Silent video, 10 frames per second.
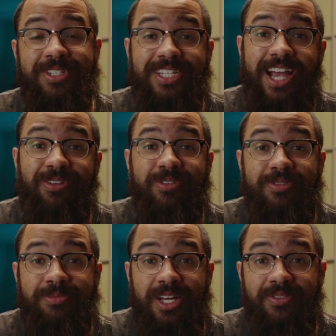is Zachary
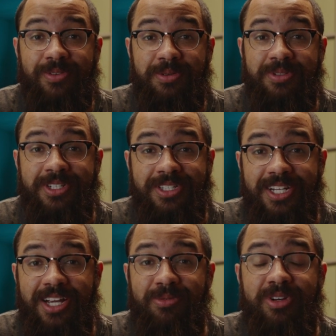from Tenfold, and
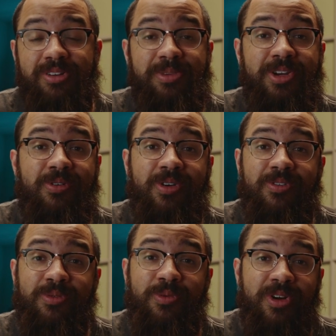today we're going to be going
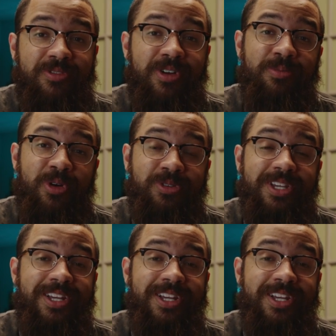over one of our most